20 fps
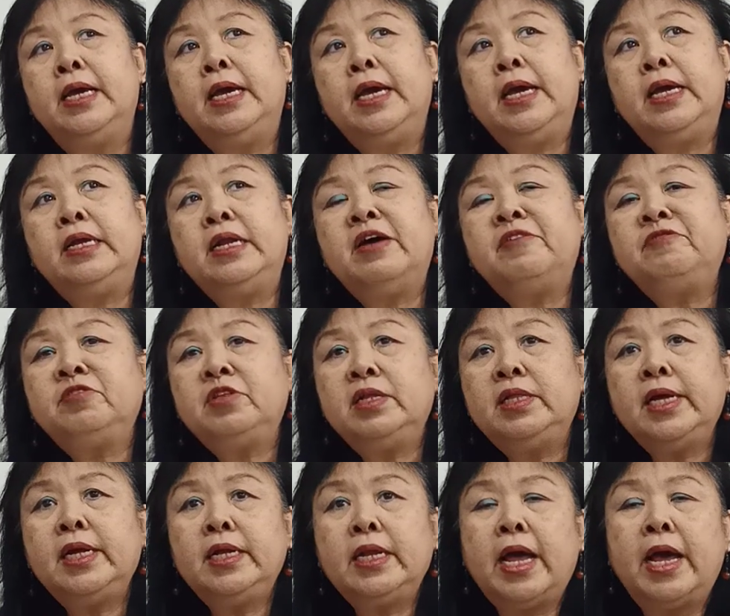And after
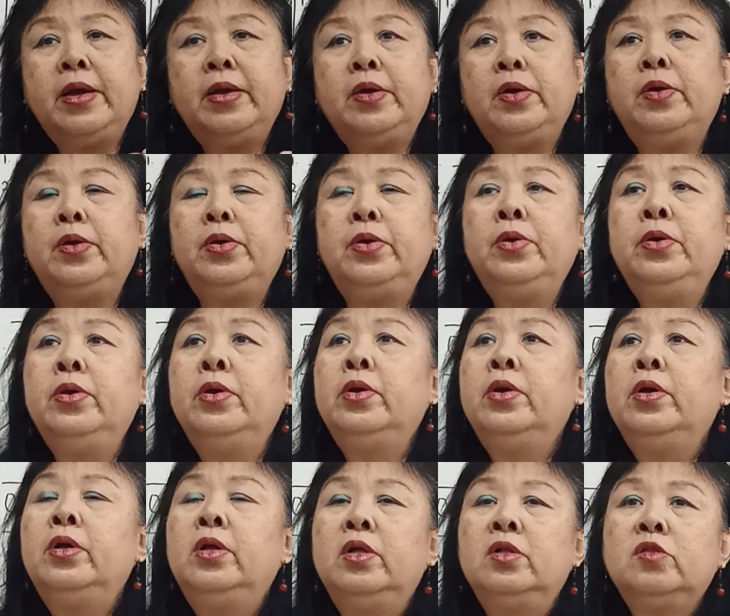that, I
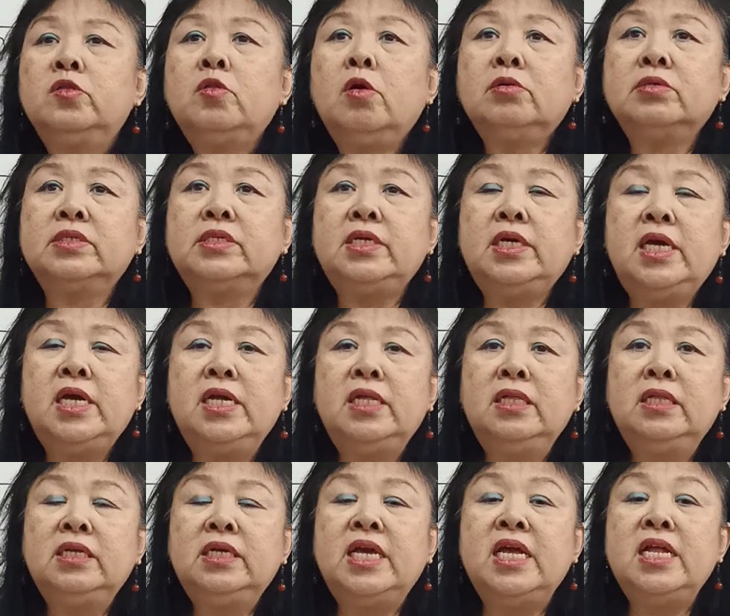taught
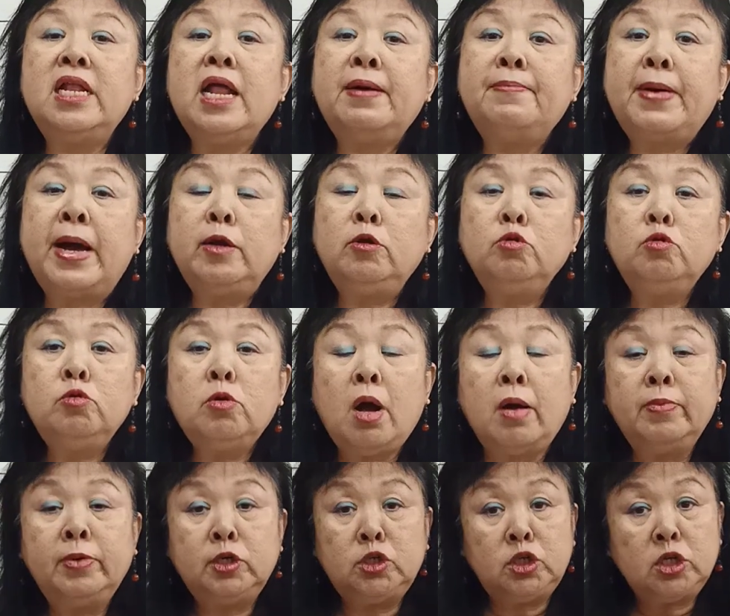in Kinabalu
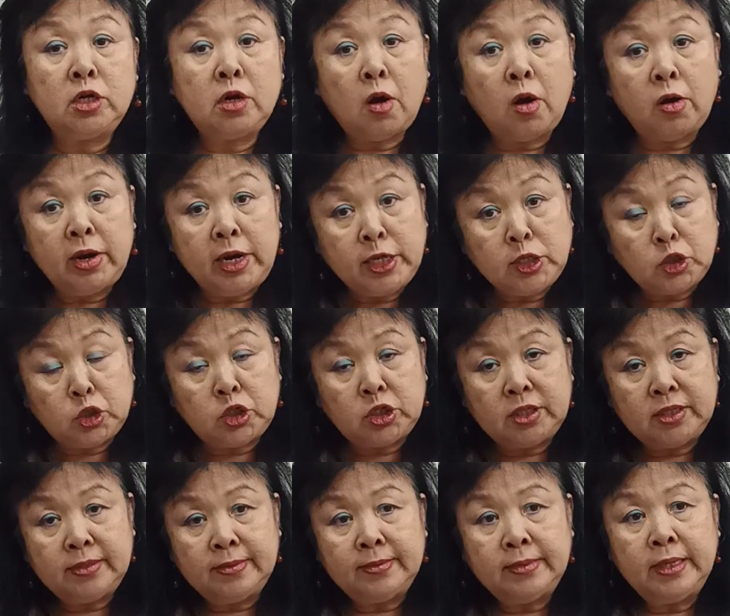Commercial College
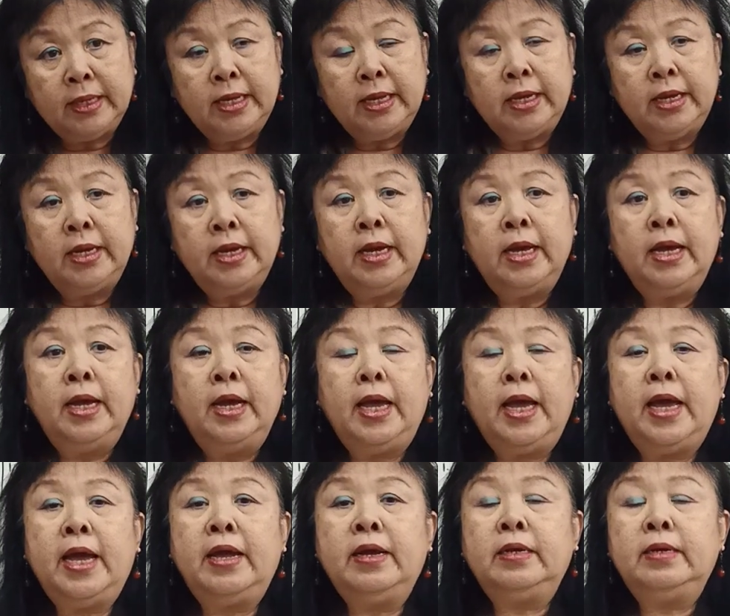
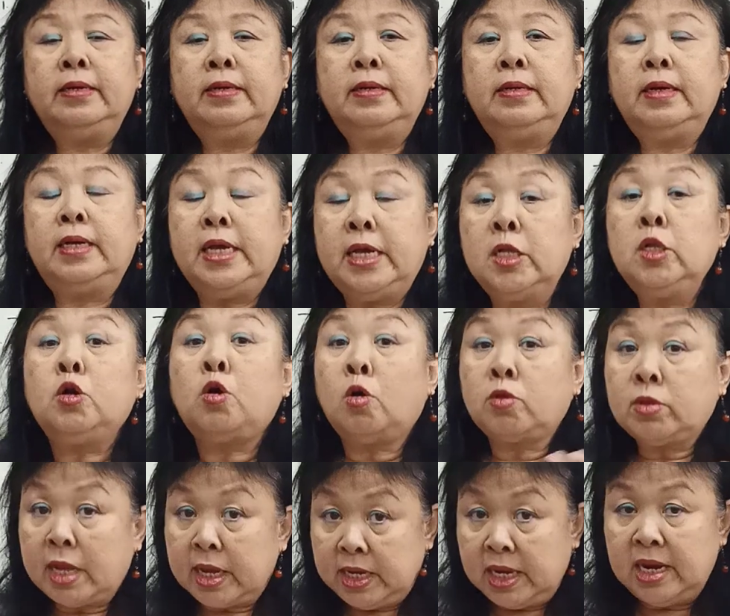and in
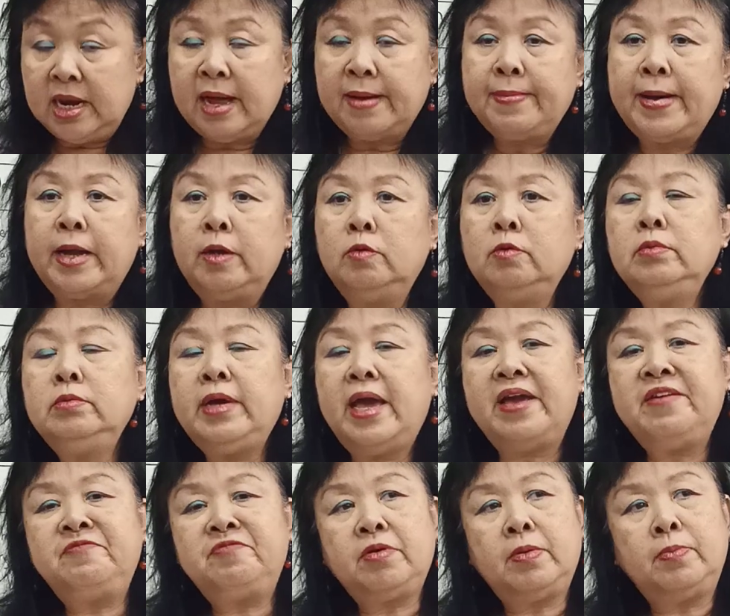Kota Kinabalu.
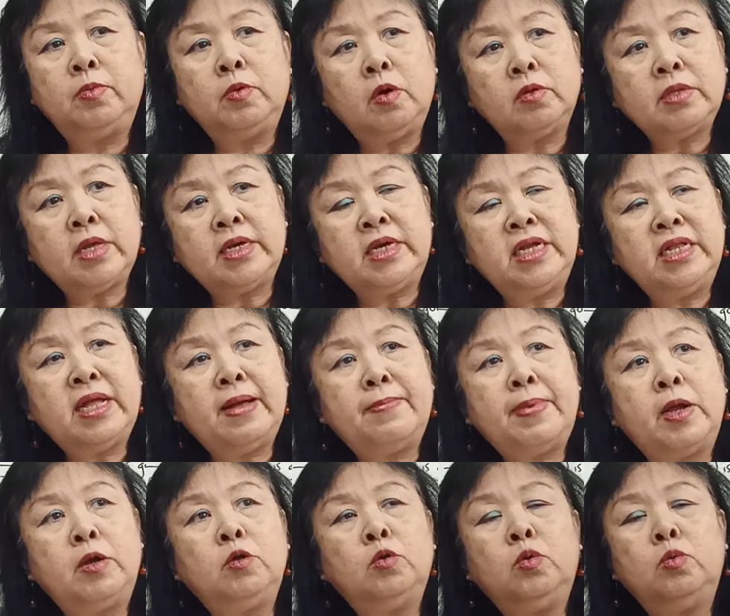And from Kota
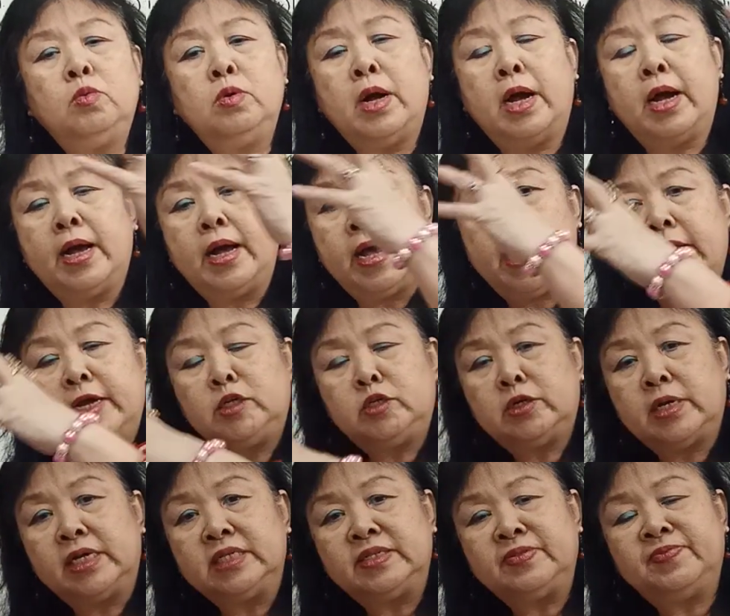Kinabalu, I
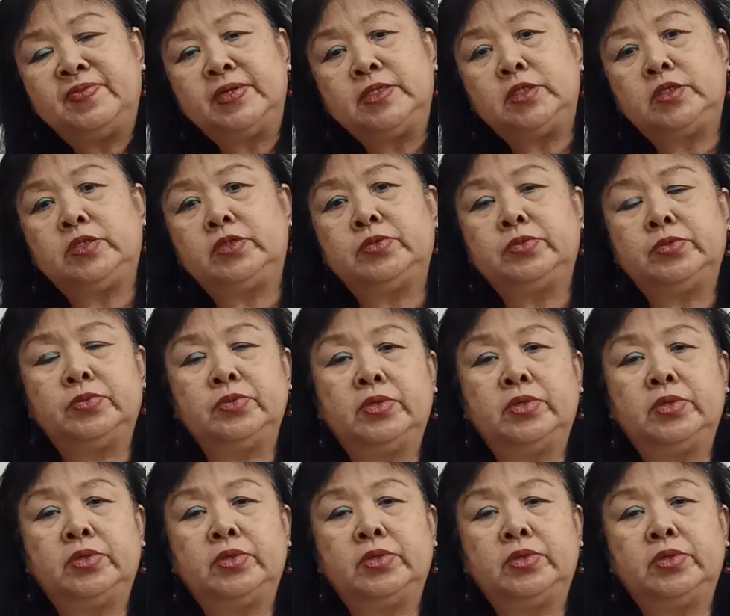transferred to